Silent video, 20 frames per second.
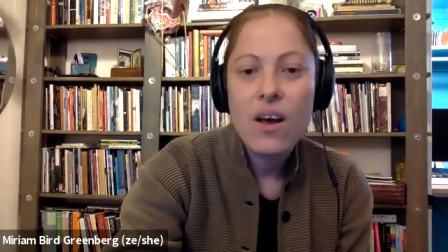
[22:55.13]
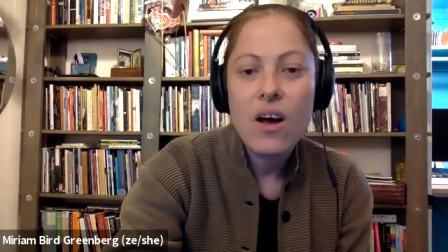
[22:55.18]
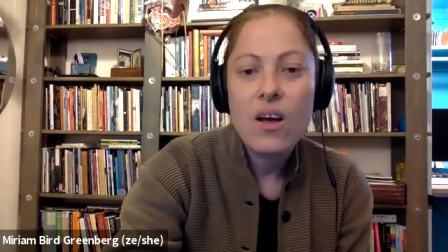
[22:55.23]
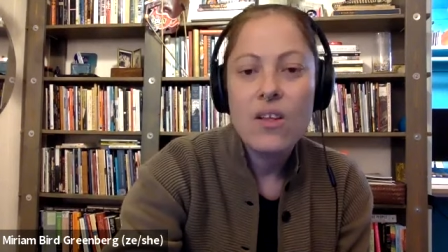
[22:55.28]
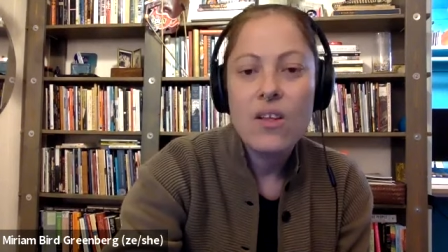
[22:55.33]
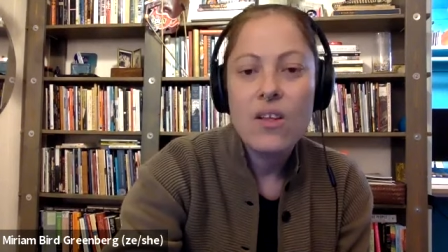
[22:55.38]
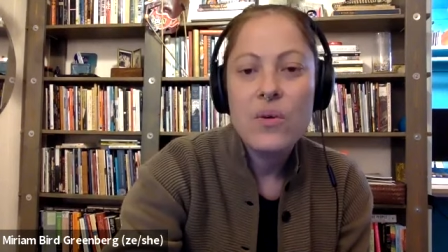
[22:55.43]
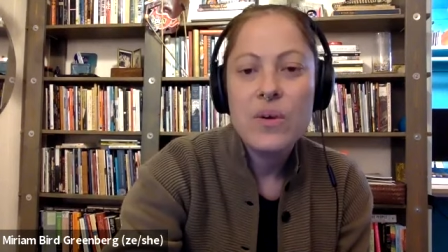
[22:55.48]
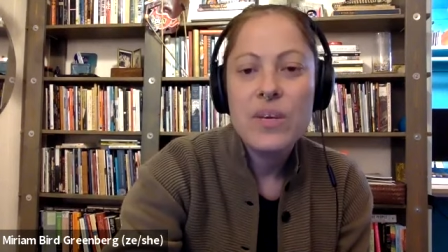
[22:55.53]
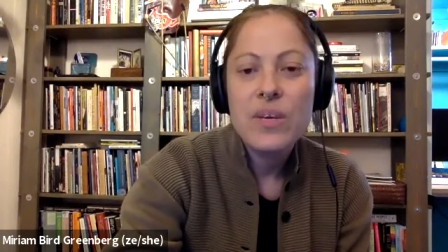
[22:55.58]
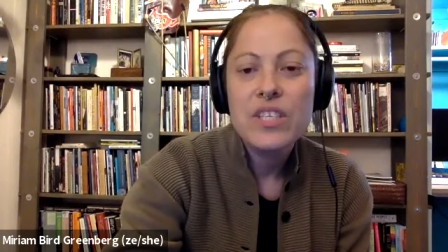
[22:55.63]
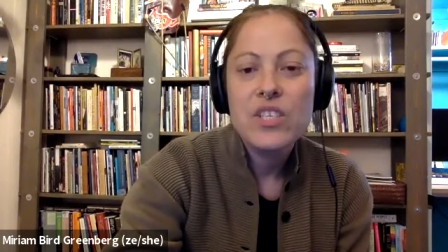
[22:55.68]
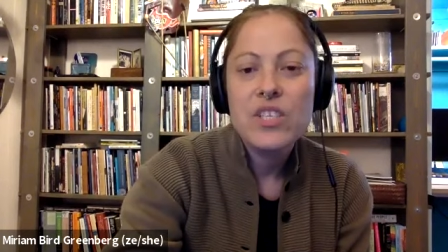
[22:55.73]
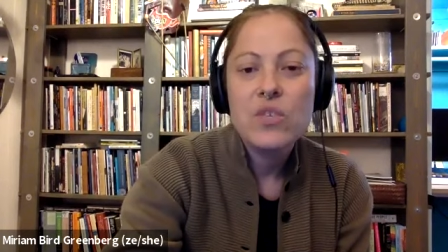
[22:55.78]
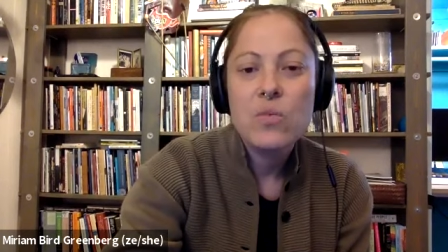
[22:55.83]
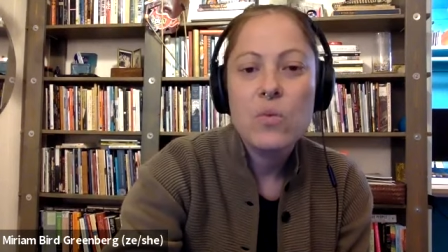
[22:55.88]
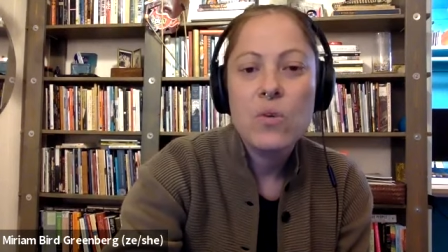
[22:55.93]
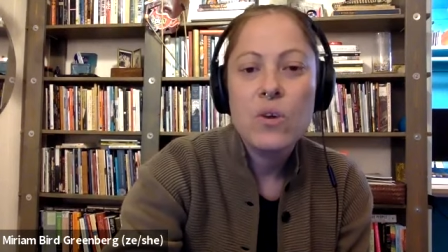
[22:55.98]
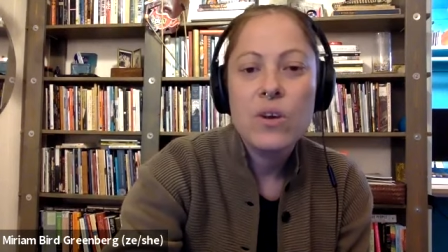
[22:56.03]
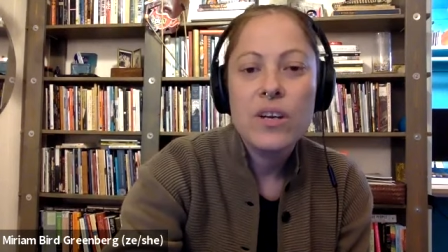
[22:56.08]
although he'd
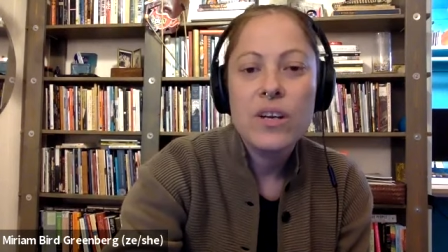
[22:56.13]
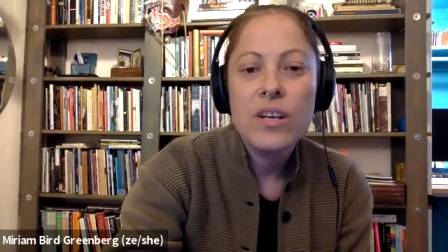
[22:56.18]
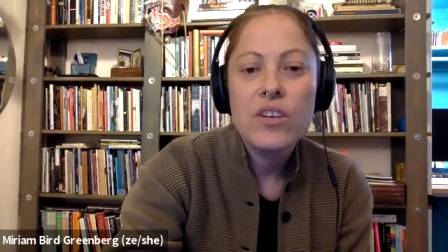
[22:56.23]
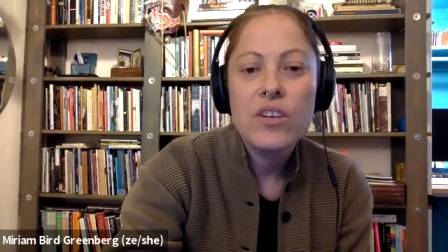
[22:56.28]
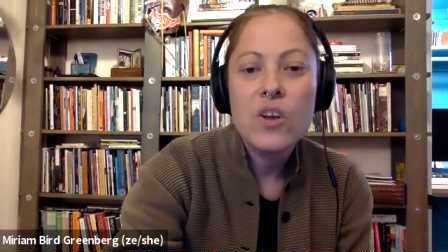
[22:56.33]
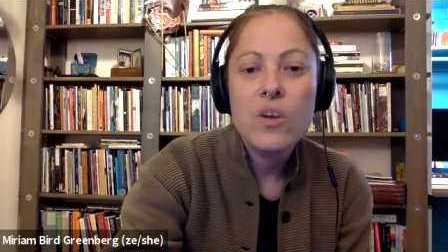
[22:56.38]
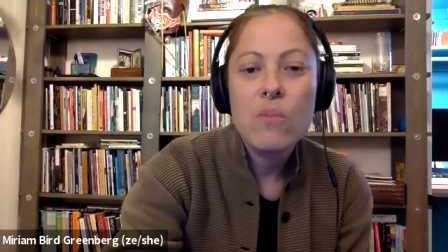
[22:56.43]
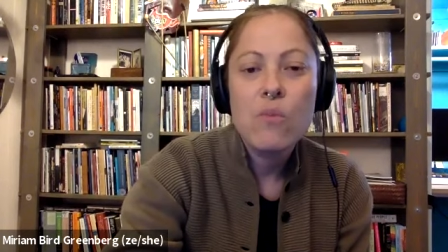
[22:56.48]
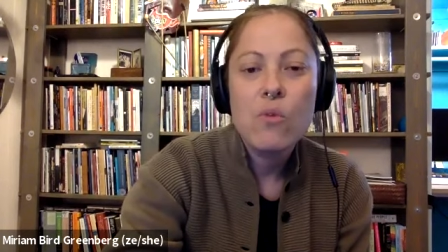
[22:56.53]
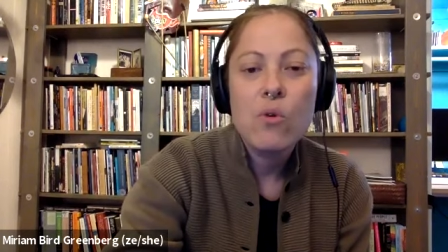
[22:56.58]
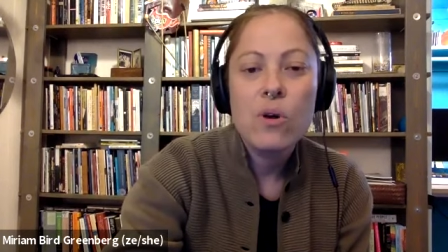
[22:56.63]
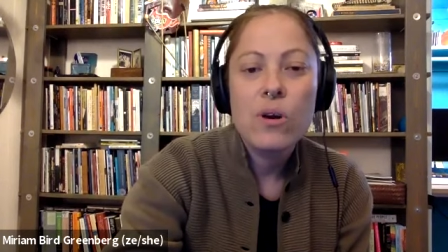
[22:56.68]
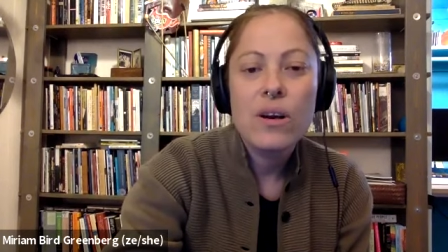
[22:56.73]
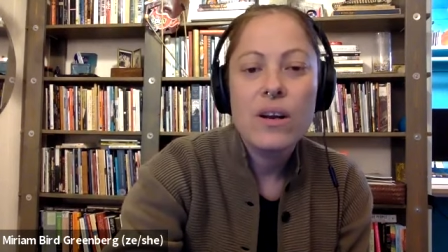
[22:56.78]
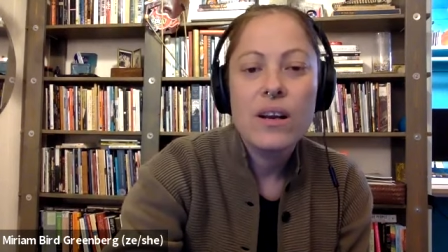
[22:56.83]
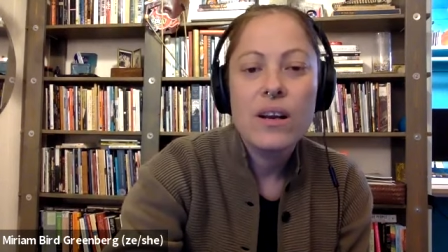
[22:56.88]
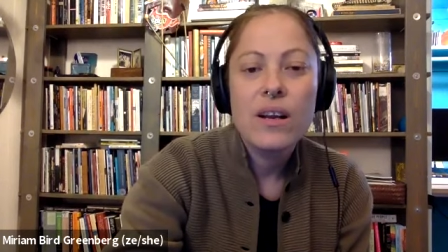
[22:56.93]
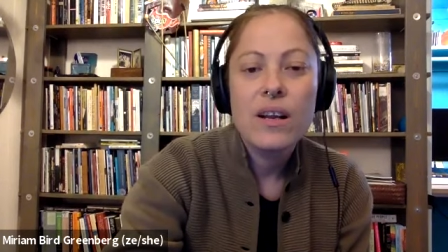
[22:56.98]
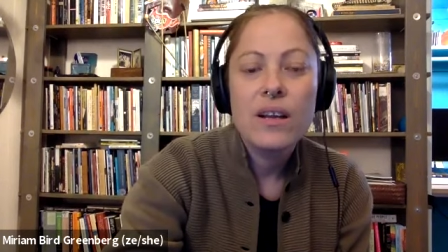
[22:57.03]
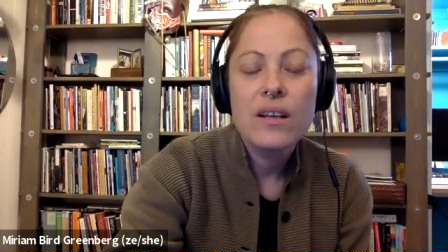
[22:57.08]
sworn no
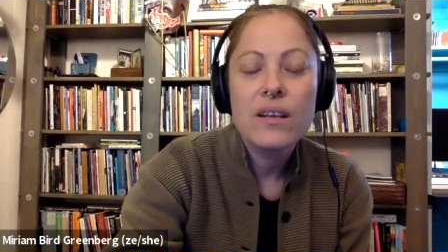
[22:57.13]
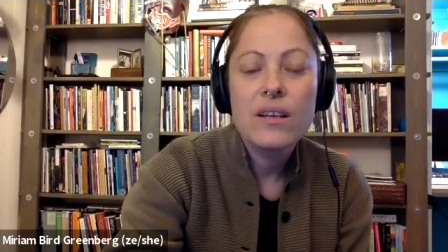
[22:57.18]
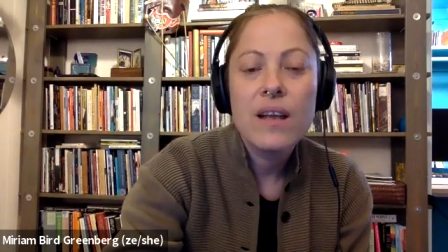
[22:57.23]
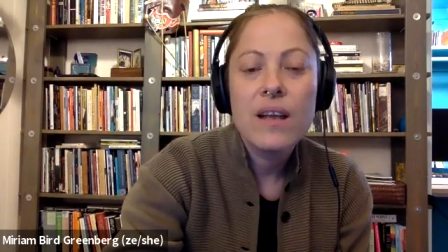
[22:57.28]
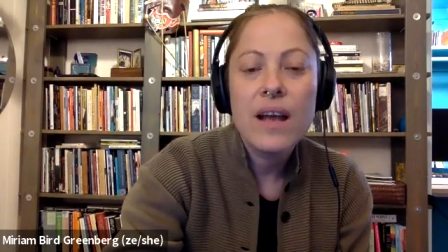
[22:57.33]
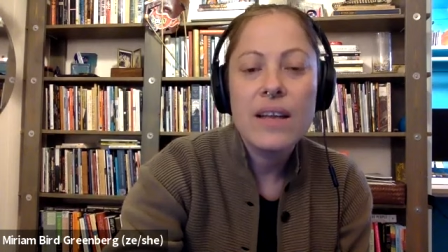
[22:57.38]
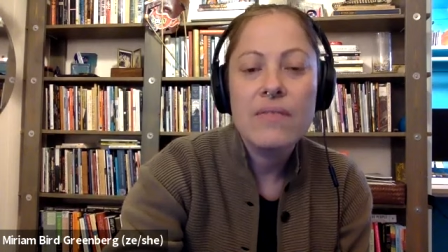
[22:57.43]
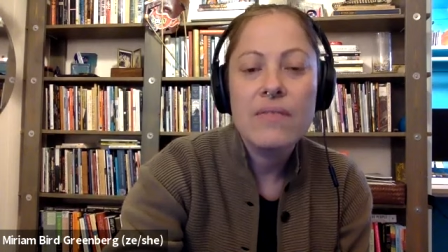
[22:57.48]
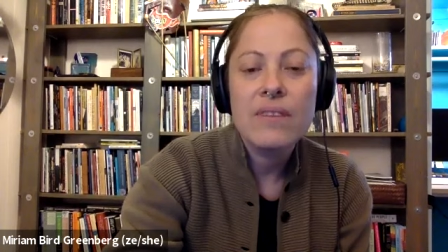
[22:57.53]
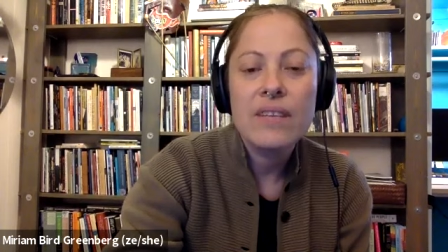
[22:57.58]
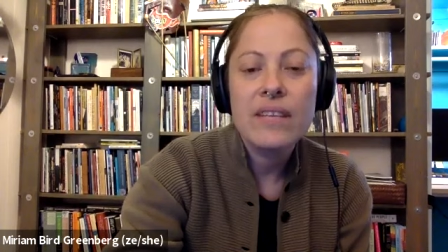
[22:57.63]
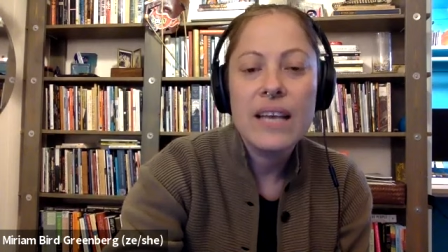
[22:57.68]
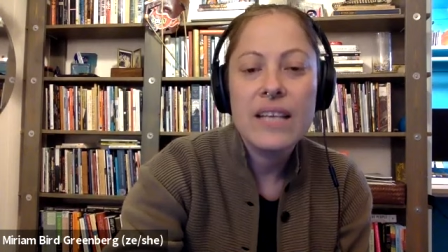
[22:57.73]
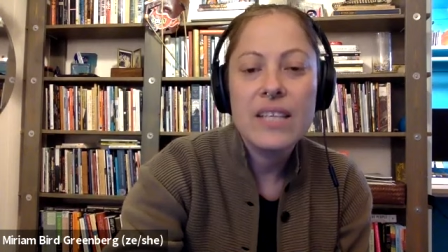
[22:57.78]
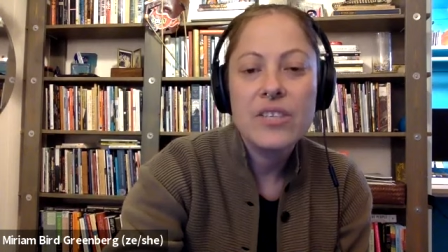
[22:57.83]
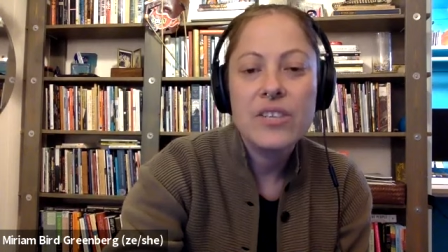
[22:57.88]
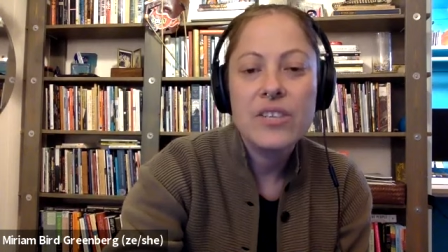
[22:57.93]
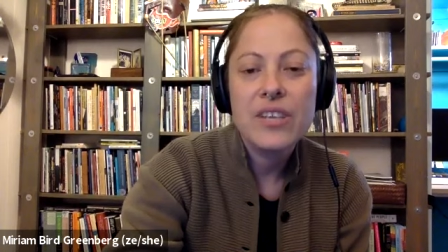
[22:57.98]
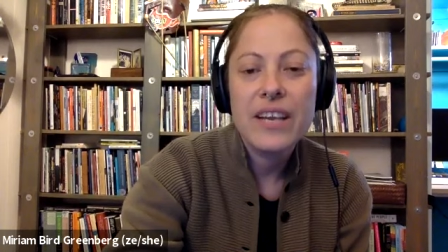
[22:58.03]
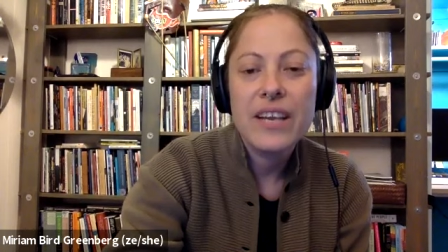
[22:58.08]
more, not even
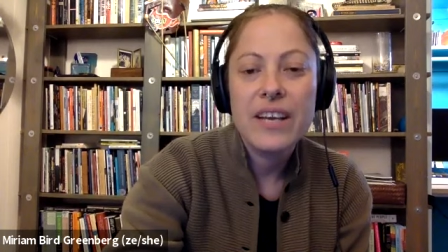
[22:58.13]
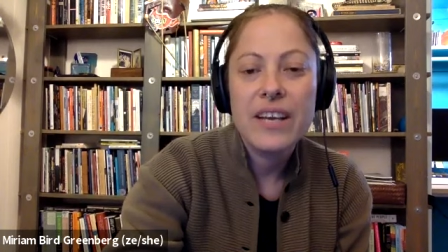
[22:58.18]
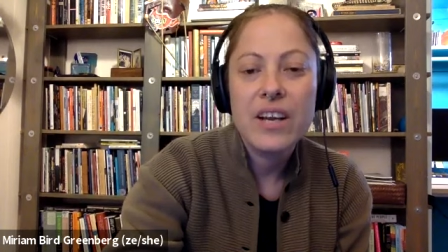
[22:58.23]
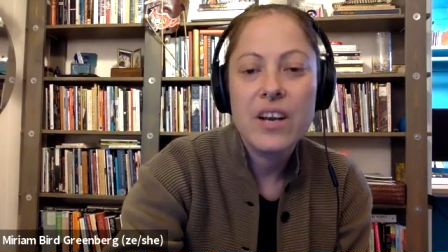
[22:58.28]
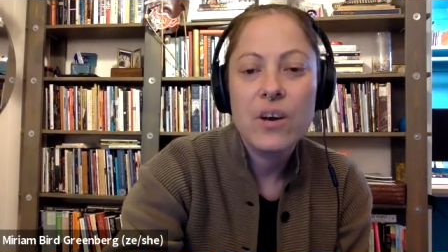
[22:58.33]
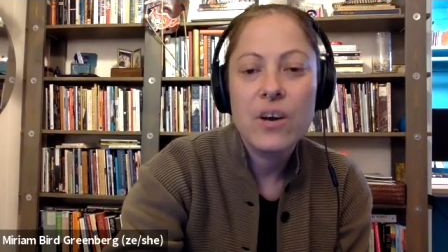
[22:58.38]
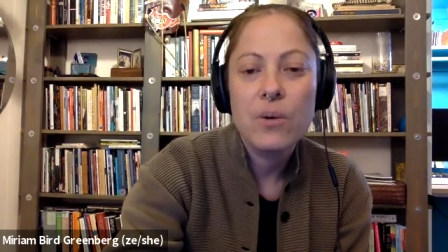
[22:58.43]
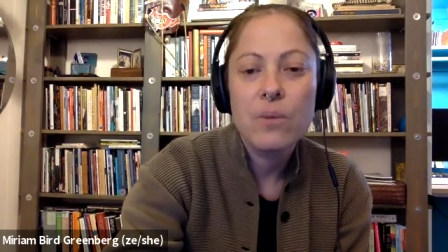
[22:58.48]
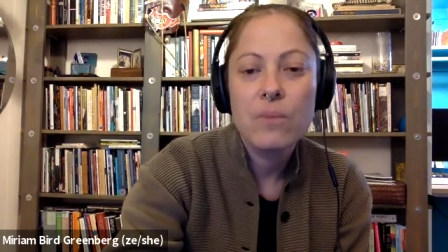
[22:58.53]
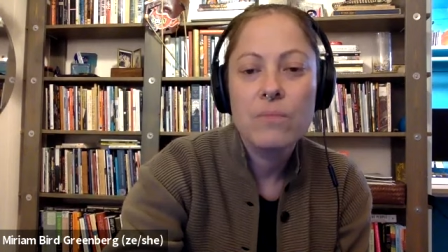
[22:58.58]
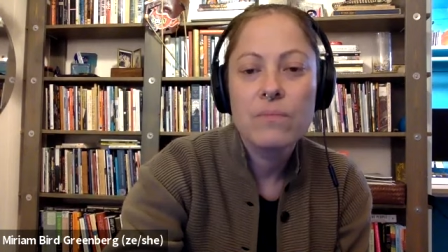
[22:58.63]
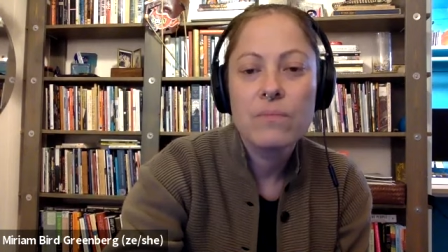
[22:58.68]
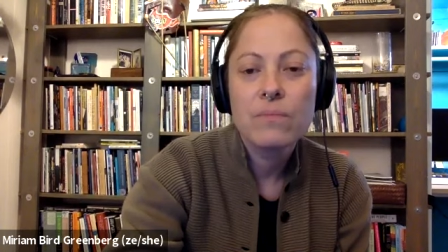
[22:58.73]
yesterday ago.